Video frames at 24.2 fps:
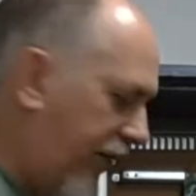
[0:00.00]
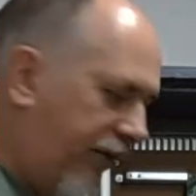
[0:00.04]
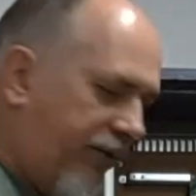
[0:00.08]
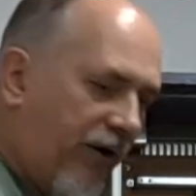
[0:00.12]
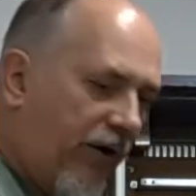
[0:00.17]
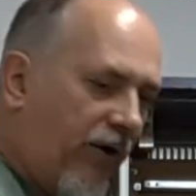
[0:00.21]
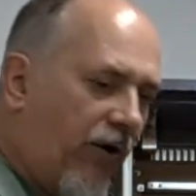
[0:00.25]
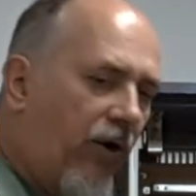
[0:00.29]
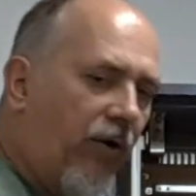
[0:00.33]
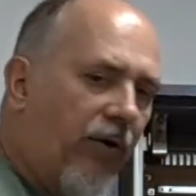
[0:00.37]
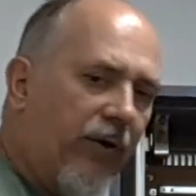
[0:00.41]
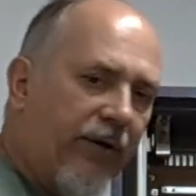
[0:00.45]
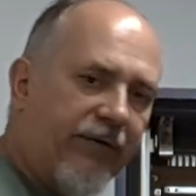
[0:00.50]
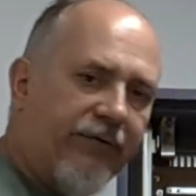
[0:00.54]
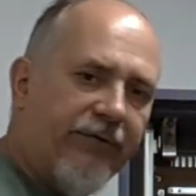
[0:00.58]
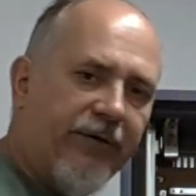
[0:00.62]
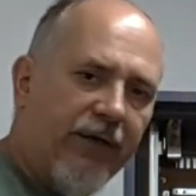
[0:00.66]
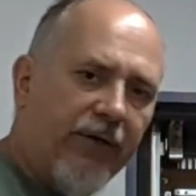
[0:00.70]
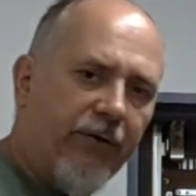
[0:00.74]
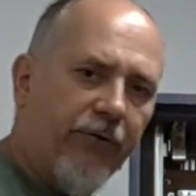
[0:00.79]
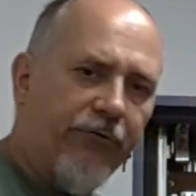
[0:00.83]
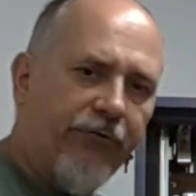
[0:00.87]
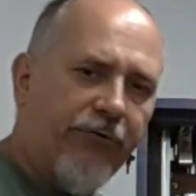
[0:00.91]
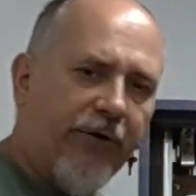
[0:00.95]
they're only
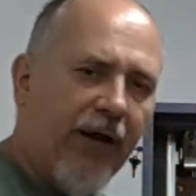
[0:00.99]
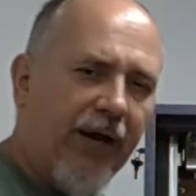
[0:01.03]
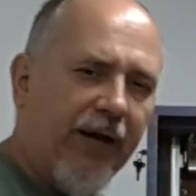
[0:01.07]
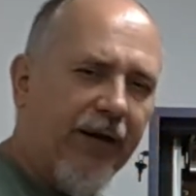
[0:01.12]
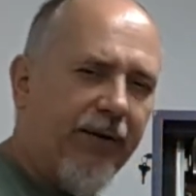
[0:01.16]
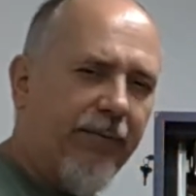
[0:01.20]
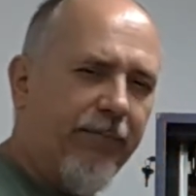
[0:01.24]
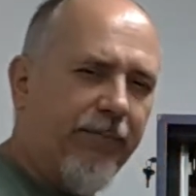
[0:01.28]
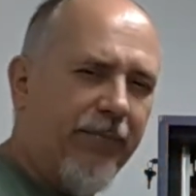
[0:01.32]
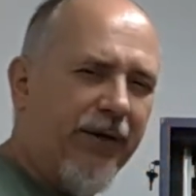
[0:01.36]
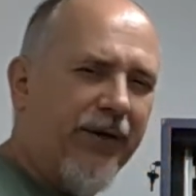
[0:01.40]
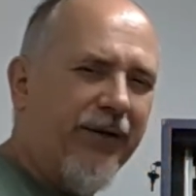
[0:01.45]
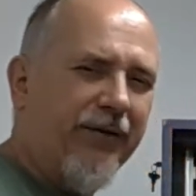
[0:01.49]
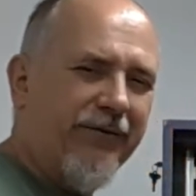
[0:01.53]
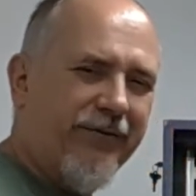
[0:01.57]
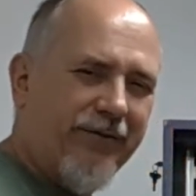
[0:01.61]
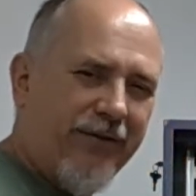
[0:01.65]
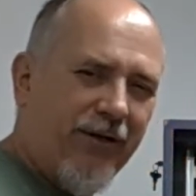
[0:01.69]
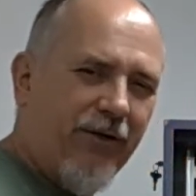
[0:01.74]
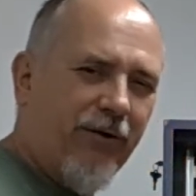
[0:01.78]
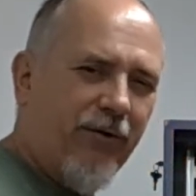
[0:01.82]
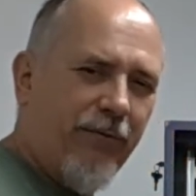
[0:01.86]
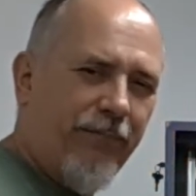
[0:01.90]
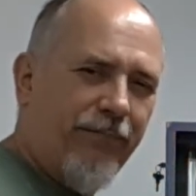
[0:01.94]
single-sided, but it's
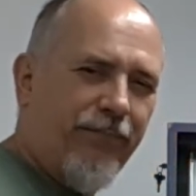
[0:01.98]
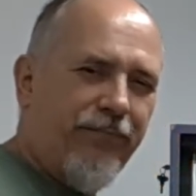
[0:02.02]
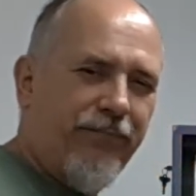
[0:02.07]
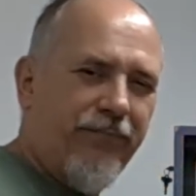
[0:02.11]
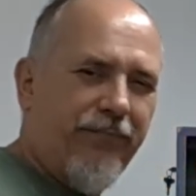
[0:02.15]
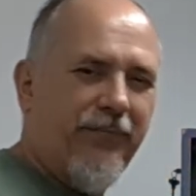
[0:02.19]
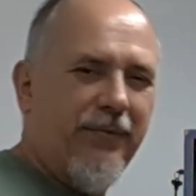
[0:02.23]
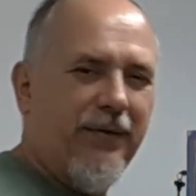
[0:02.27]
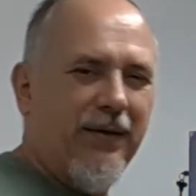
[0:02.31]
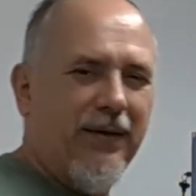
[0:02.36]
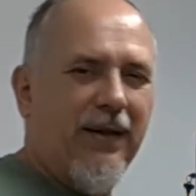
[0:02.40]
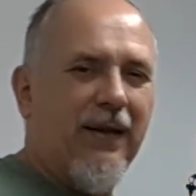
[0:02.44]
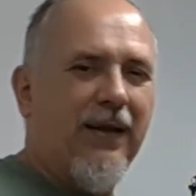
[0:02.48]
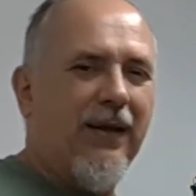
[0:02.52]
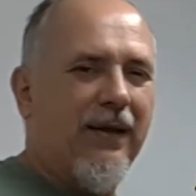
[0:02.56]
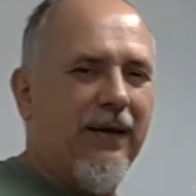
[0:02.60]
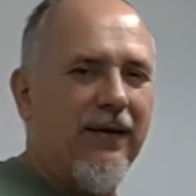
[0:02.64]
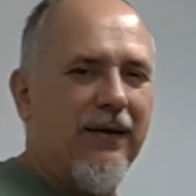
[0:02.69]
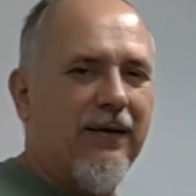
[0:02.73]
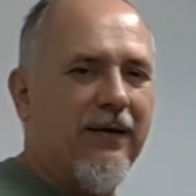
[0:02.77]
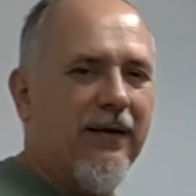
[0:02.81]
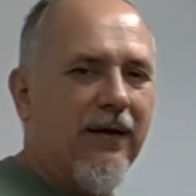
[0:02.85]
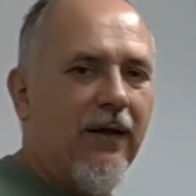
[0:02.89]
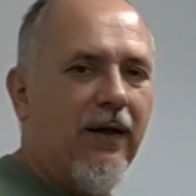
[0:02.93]
still,
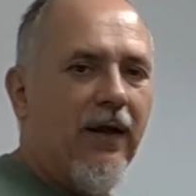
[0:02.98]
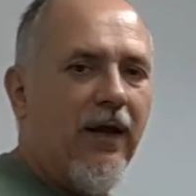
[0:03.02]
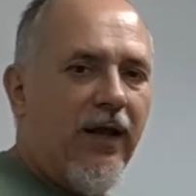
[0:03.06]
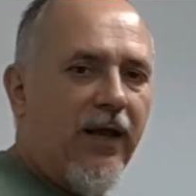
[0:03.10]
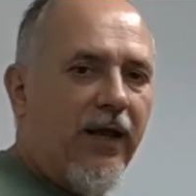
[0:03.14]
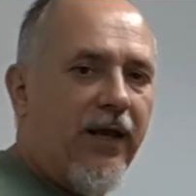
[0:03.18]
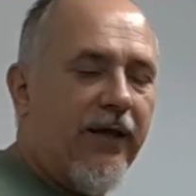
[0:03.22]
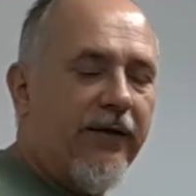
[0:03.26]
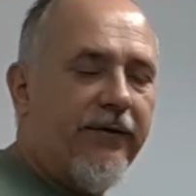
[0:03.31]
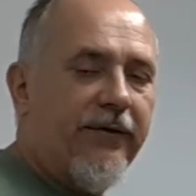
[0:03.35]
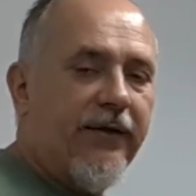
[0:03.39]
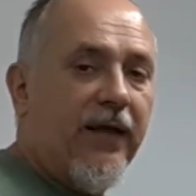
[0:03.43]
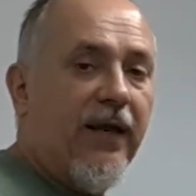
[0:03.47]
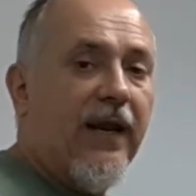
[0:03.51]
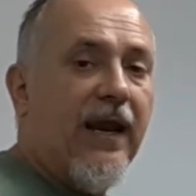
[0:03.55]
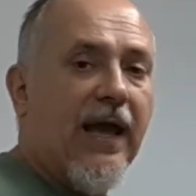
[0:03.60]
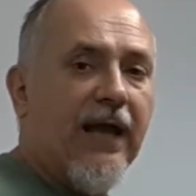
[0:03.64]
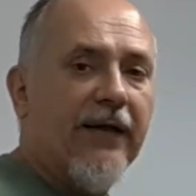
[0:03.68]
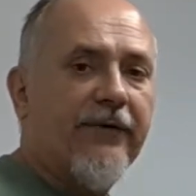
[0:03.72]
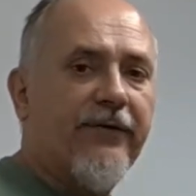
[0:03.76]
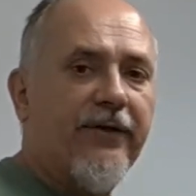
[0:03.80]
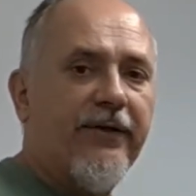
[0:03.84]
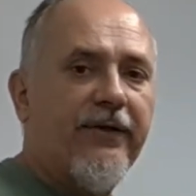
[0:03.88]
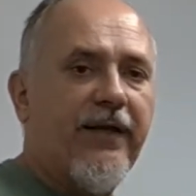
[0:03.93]
it
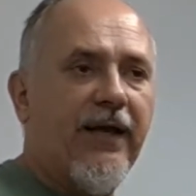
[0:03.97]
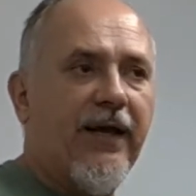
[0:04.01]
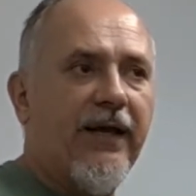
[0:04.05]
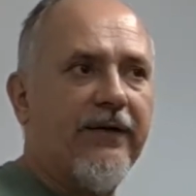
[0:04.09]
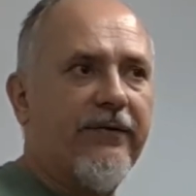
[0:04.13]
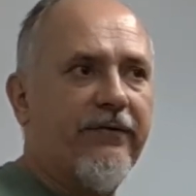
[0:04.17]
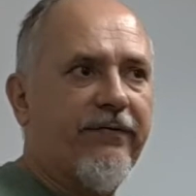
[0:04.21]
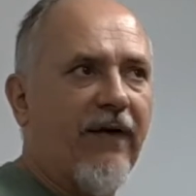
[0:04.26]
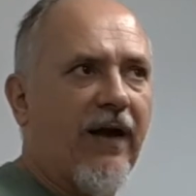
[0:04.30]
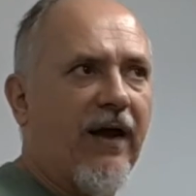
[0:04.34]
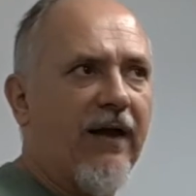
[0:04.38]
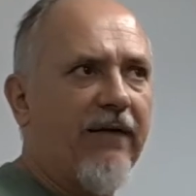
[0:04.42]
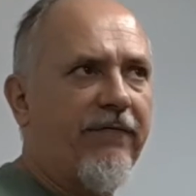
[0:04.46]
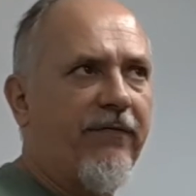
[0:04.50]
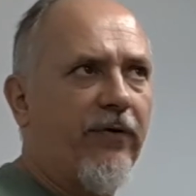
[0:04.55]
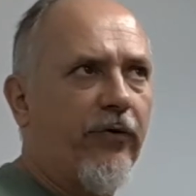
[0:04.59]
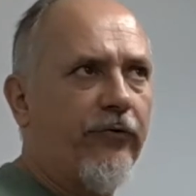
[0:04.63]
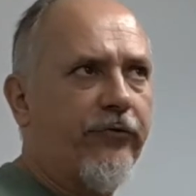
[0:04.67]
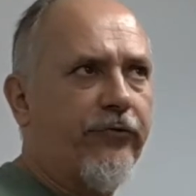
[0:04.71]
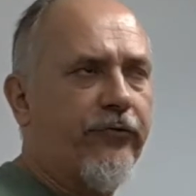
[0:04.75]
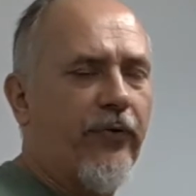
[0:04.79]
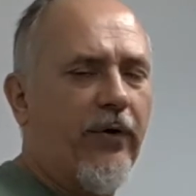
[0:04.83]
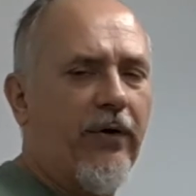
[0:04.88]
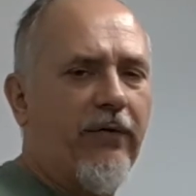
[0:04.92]
actually takes 5
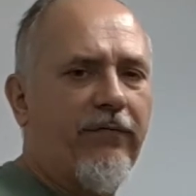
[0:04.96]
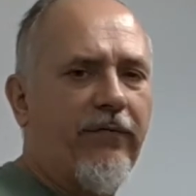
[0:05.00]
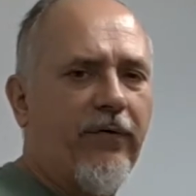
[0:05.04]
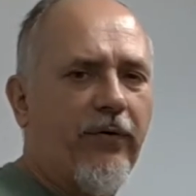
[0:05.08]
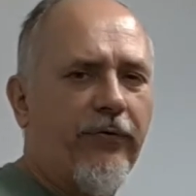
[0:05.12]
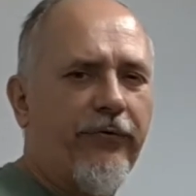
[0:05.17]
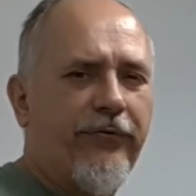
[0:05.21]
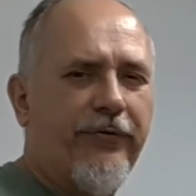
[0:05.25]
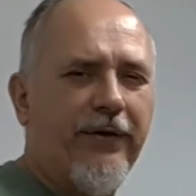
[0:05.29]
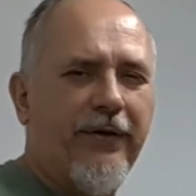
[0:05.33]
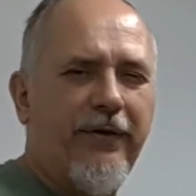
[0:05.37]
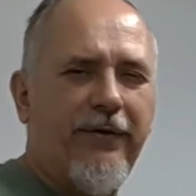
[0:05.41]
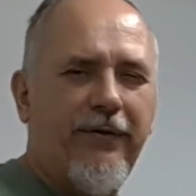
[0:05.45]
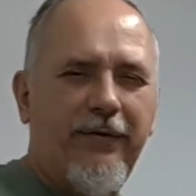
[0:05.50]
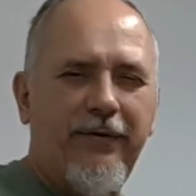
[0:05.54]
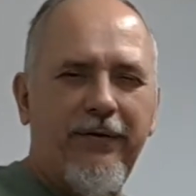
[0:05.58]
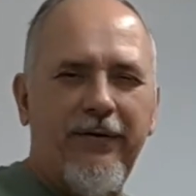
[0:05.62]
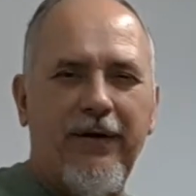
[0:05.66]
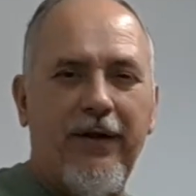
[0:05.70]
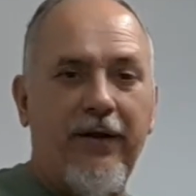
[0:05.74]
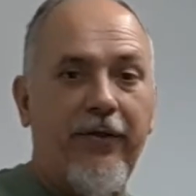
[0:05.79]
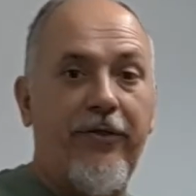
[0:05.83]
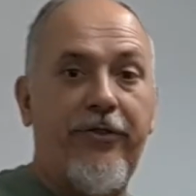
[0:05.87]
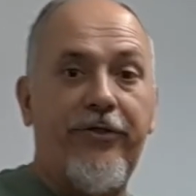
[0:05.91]
volts, 12 volts,
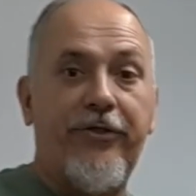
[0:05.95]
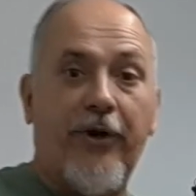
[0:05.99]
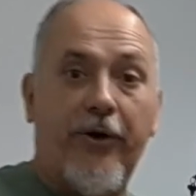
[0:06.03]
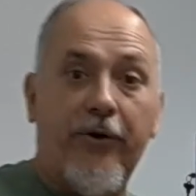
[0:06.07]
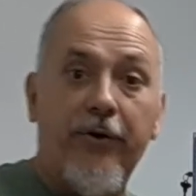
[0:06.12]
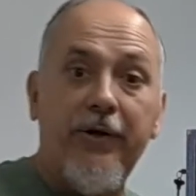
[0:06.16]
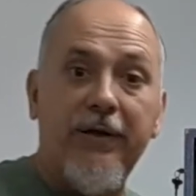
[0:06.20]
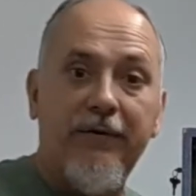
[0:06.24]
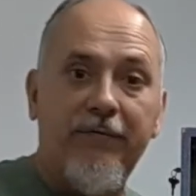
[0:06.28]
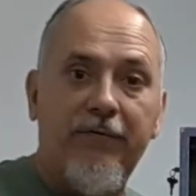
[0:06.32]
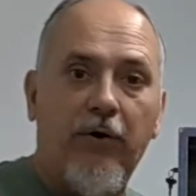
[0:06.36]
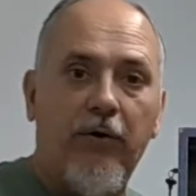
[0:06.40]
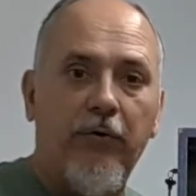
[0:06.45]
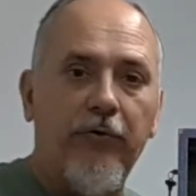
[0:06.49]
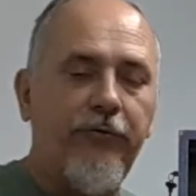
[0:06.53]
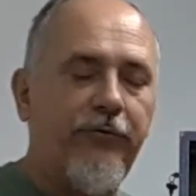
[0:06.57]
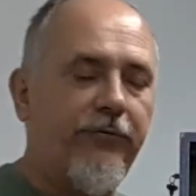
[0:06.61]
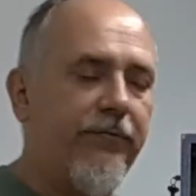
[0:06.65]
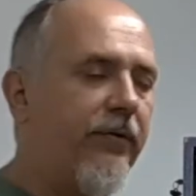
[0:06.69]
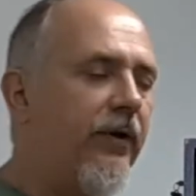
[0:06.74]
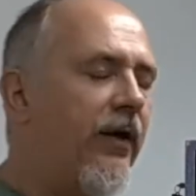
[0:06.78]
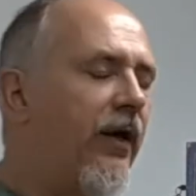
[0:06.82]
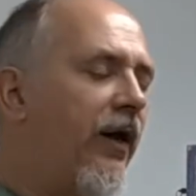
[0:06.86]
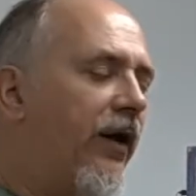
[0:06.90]
and 30
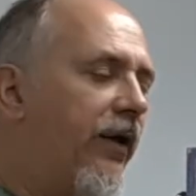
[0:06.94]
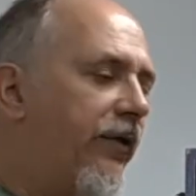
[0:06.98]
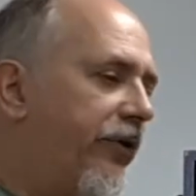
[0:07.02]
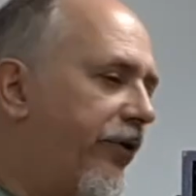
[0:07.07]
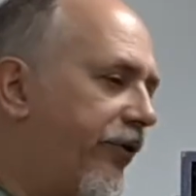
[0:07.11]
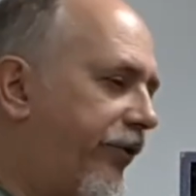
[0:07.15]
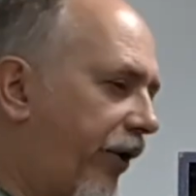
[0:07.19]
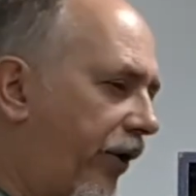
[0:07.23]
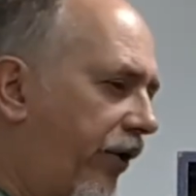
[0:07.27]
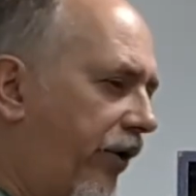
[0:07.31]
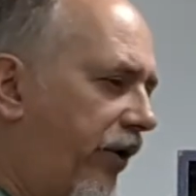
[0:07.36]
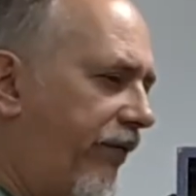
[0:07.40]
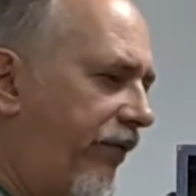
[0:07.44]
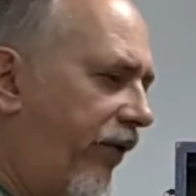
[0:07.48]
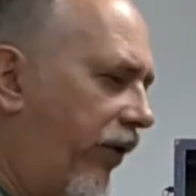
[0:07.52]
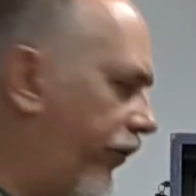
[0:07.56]
volts, the 30